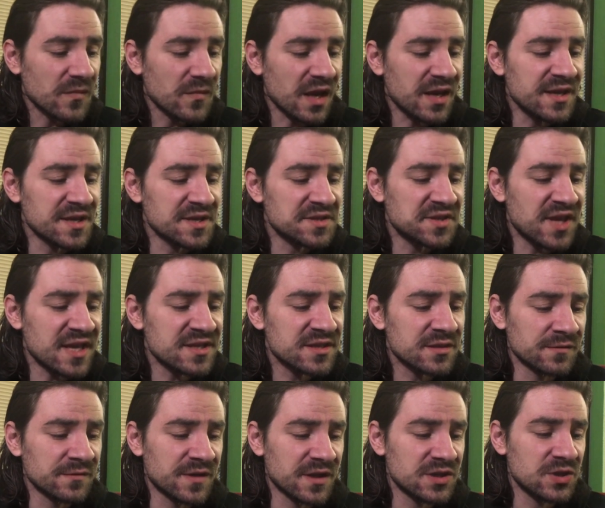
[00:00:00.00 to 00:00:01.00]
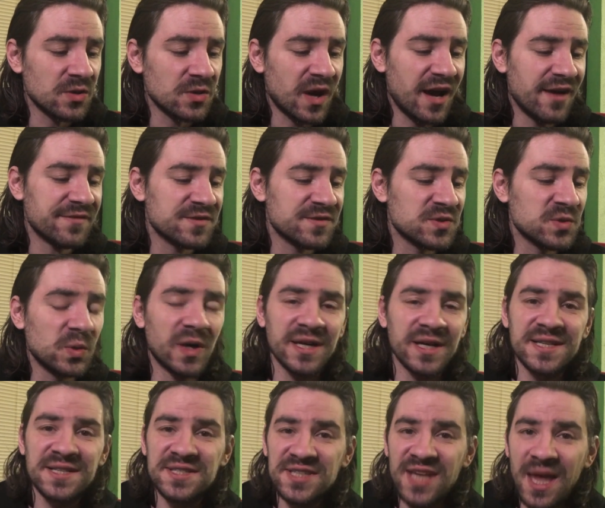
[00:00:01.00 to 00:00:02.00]
in a sense of that you have to
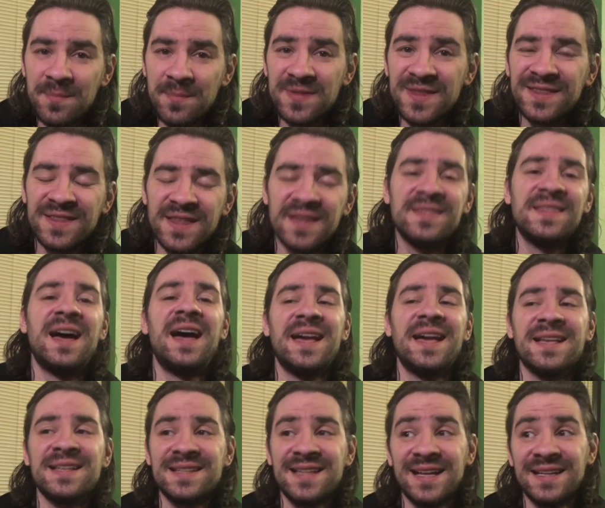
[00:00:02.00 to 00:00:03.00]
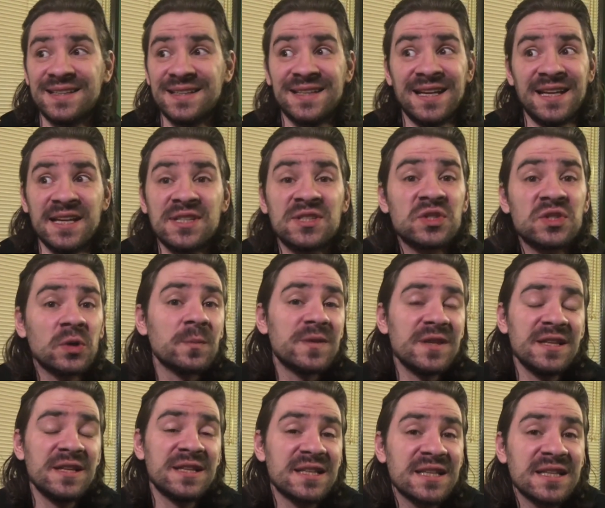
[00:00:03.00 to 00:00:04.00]
accept that that, that, that is
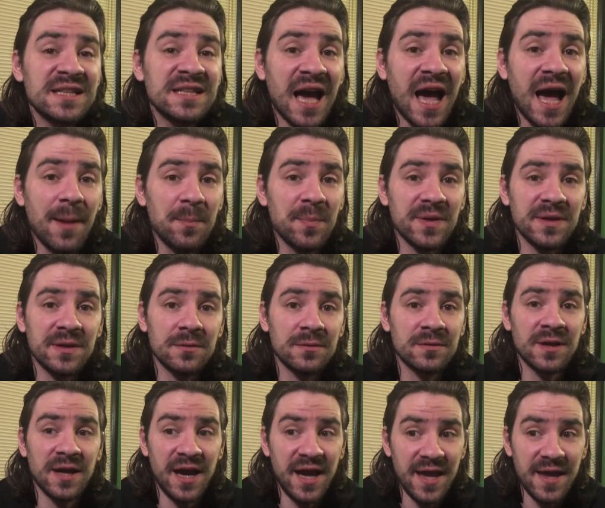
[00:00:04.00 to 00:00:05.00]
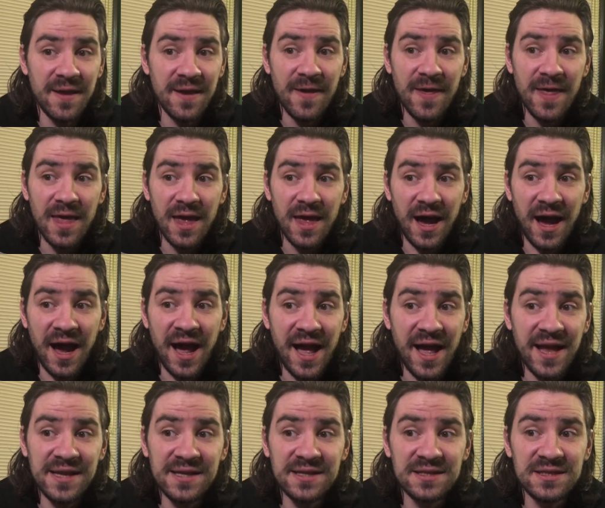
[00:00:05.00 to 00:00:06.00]
something that can happen okay
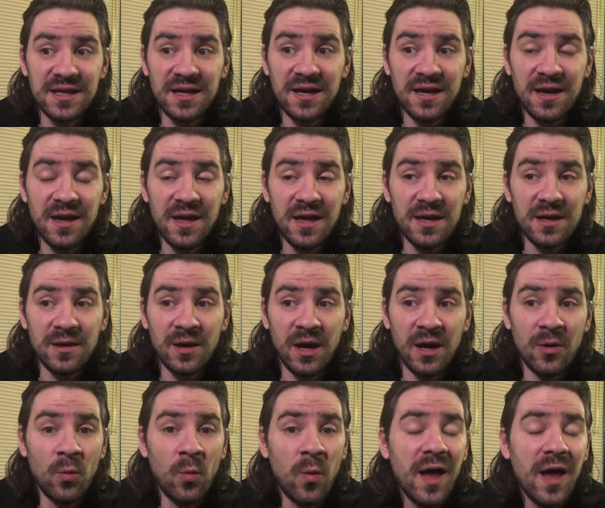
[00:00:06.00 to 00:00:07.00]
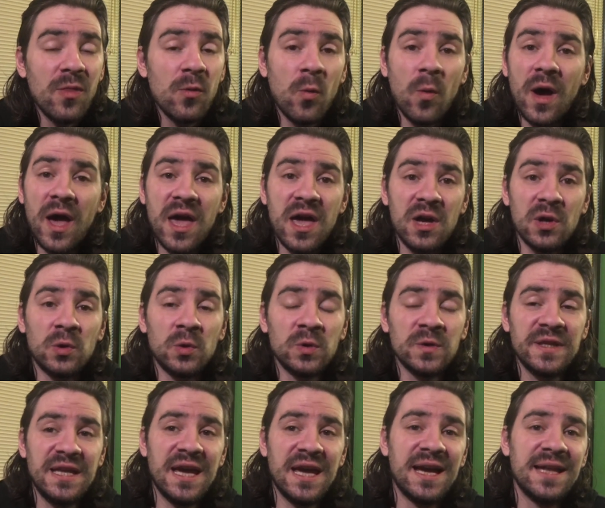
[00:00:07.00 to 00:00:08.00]
and uh, uh, one way or
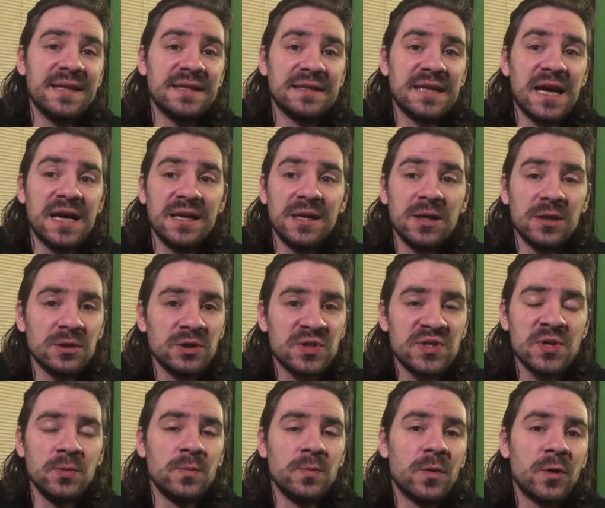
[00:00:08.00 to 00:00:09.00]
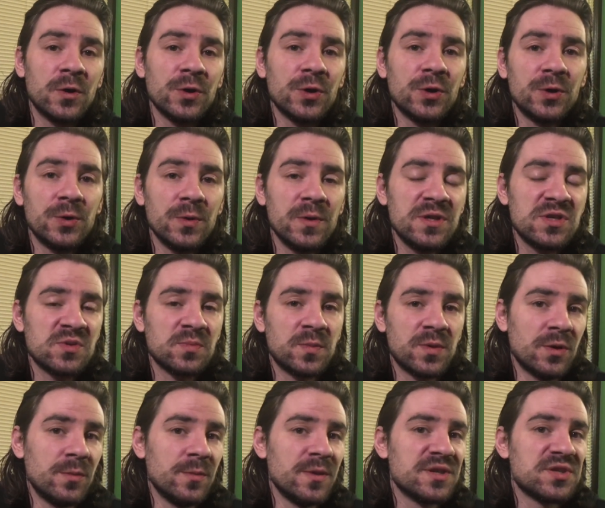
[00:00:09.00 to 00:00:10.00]
the other tomorrow is
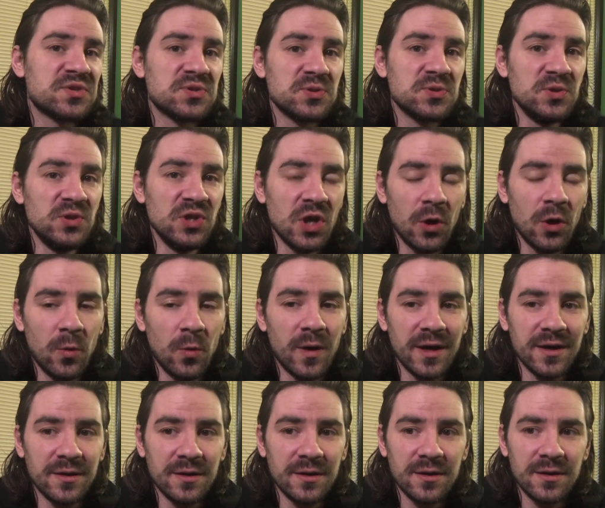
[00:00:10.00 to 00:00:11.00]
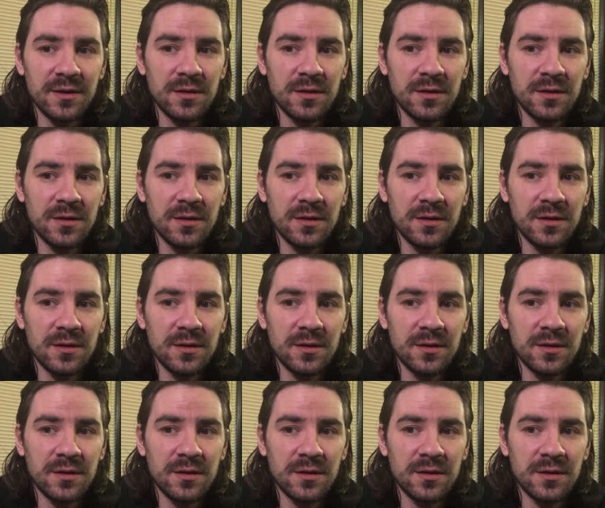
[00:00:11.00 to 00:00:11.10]
promised to no one